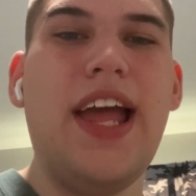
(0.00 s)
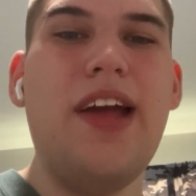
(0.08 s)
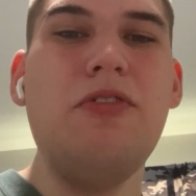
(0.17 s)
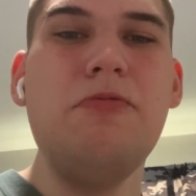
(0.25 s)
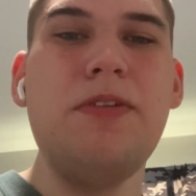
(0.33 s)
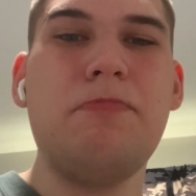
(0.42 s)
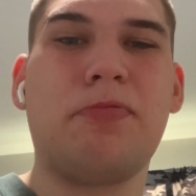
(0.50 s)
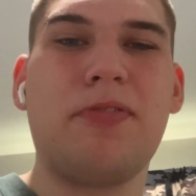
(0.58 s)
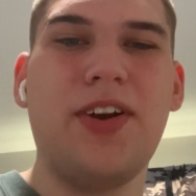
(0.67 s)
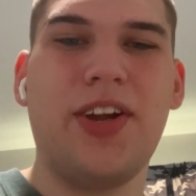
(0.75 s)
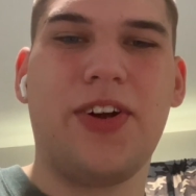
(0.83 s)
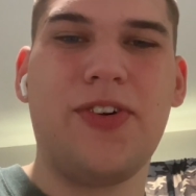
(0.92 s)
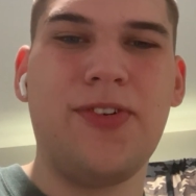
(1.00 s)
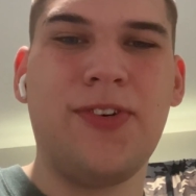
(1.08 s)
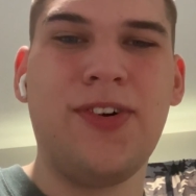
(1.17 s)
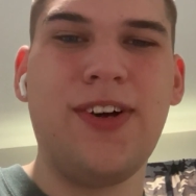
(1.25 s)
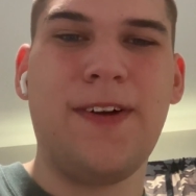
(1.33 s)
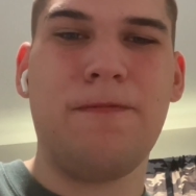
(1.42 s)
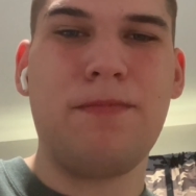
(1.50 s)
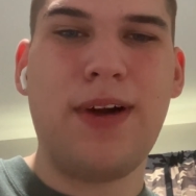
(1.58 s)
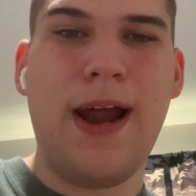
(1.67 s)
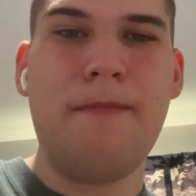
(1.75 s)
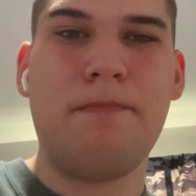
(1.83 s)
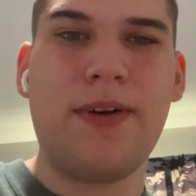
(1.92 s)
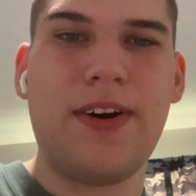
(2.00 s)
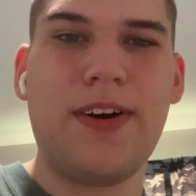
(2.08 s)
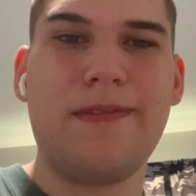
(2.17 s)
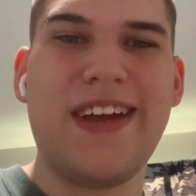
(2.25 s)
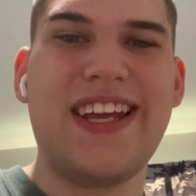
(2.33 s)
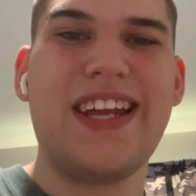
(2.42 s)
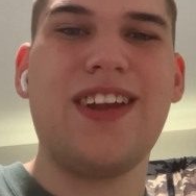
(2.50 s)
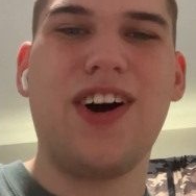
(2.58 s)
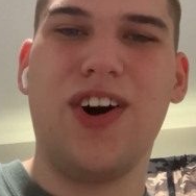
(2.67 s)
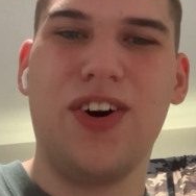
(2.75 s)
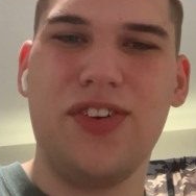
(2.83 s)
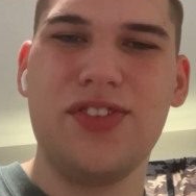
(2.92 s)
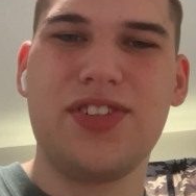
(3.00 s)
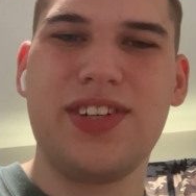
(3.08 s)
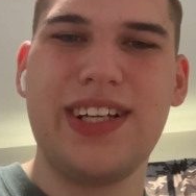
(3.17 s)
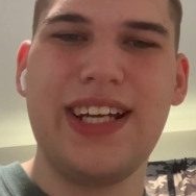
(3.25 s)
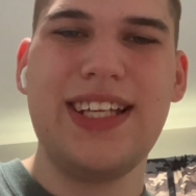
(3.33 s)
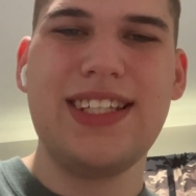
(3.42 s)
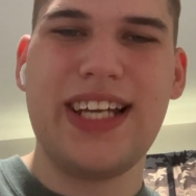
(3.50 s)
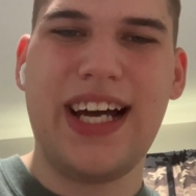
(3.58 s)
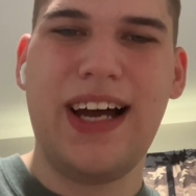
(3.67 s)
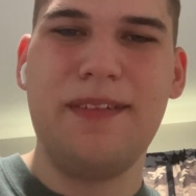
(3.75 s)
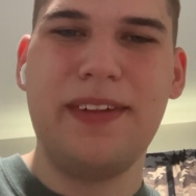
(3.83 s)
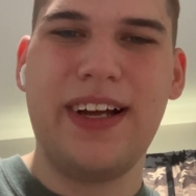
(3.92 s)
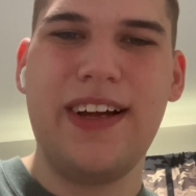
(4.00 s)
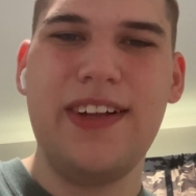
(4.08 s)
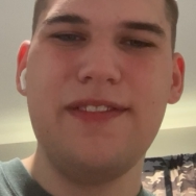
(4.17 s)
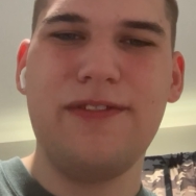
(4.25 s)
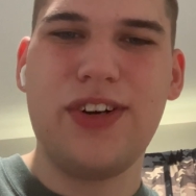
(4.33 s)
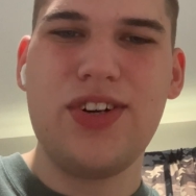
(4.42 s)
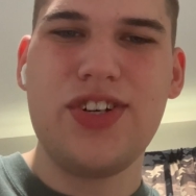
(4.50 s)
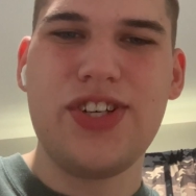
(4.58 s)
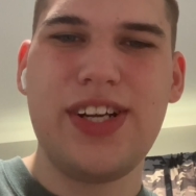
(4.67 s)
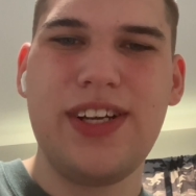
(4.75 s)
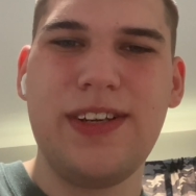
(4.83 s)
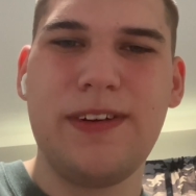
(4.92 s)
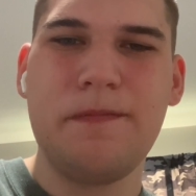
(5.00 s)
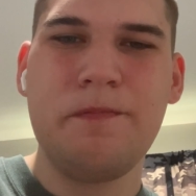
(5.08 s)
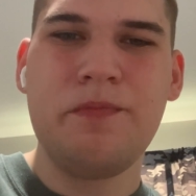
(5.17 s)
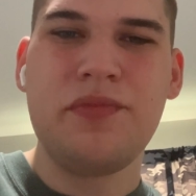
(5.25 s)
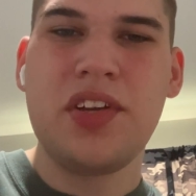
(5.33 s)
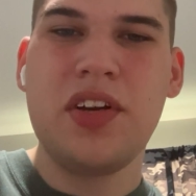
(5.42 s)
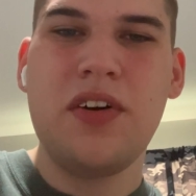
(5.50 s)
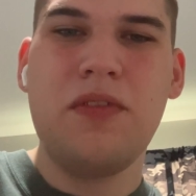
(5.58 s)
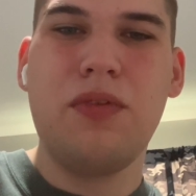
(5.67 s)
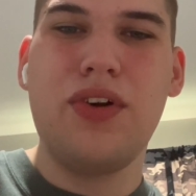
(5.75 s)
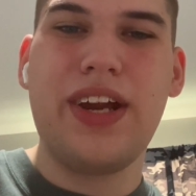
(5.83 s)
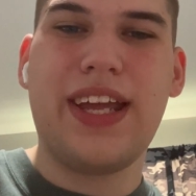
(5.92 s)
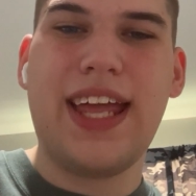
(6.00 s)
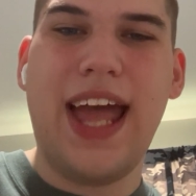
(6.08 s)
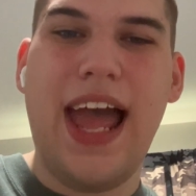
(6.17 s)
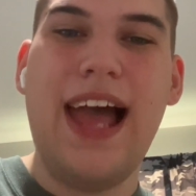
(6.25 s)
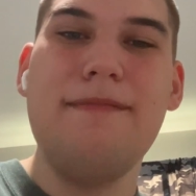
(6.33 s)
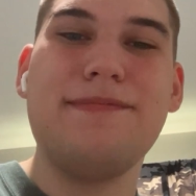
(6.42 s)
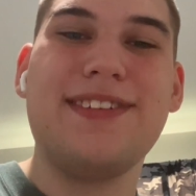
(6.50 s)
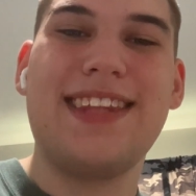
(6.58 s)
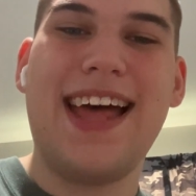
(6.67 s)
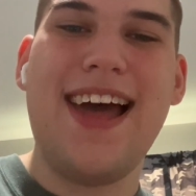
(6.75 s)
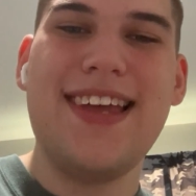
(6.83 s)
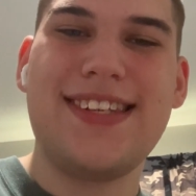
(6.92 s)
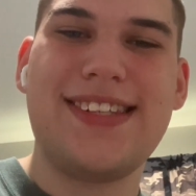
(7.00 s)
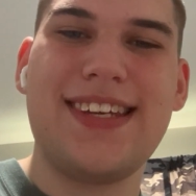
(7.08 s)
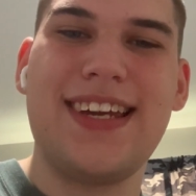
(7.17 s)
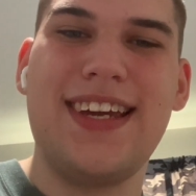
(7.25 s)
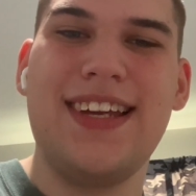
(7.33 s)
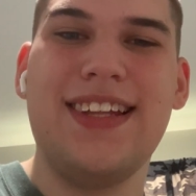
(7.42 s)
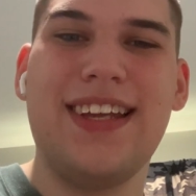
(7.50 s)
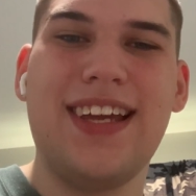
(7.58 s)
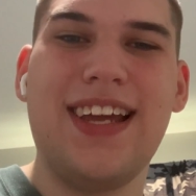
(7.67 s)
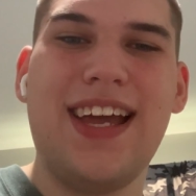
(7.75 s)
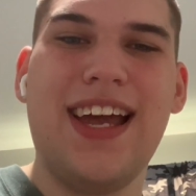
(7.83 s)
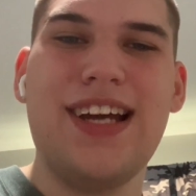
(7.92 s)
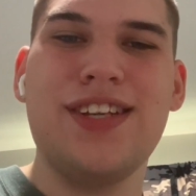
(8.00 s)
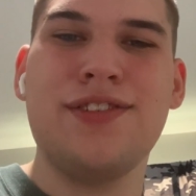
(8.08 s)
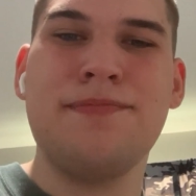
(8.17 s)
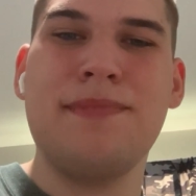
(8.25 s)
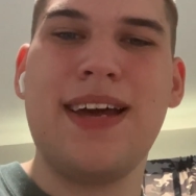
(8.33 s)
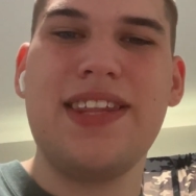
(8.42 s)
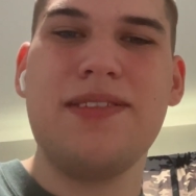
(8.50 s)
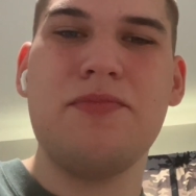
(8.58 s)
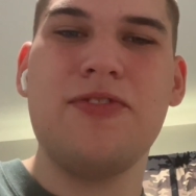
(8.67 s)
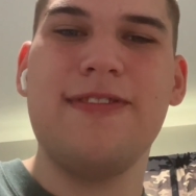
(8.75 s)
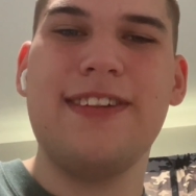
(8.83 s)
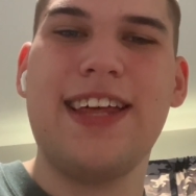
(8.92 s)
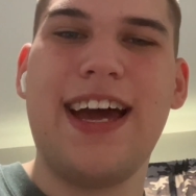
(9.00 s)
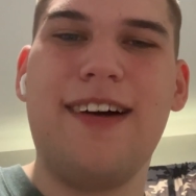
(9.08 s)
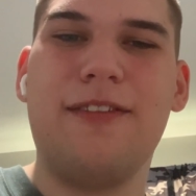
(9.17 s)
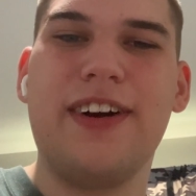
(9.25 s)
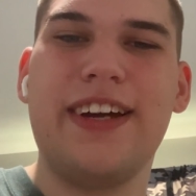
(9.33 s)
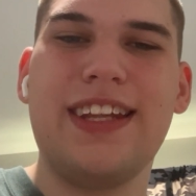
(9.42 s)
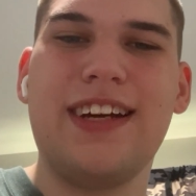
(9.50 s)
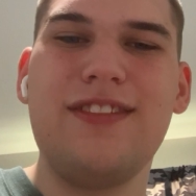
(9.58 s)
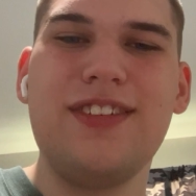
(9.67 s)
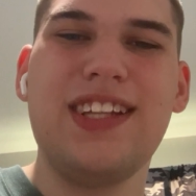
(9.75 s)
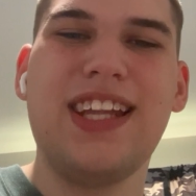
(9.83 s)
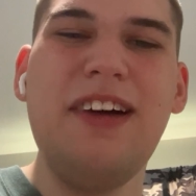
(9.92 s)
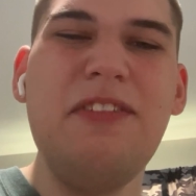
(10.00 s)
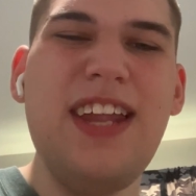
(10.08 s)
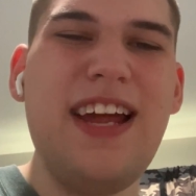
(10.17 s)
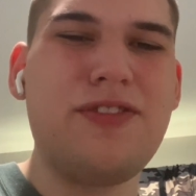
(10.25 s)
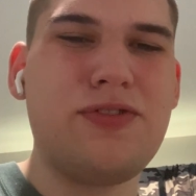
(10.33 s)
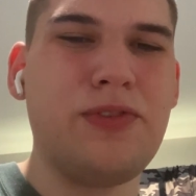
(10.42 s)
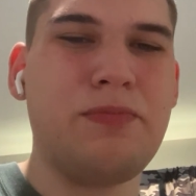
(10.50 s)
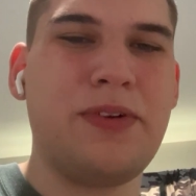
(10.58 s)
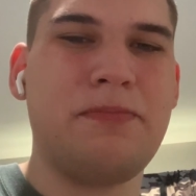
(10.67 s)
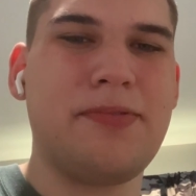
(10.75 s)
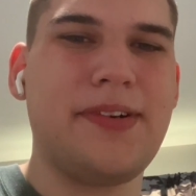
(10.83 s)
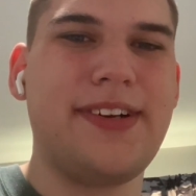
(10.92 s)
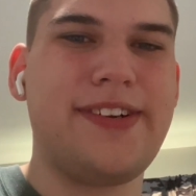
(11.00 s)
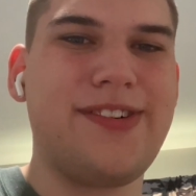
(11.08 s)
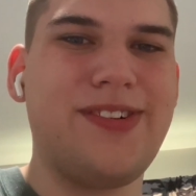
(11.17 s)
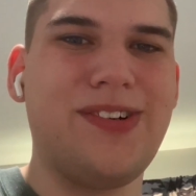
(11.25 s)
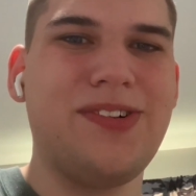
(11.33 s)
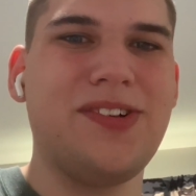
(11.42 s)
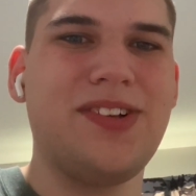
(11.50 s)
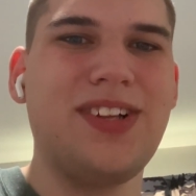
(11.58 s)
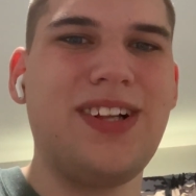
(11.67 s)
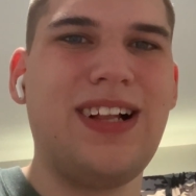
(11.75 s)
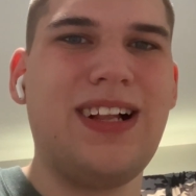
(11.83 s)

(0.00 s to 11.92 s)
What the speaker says: It would be pretty cool if Brad Bird made an alternate timeline version where he kept that scene and just made the movie that way. That would actually be pretty cool.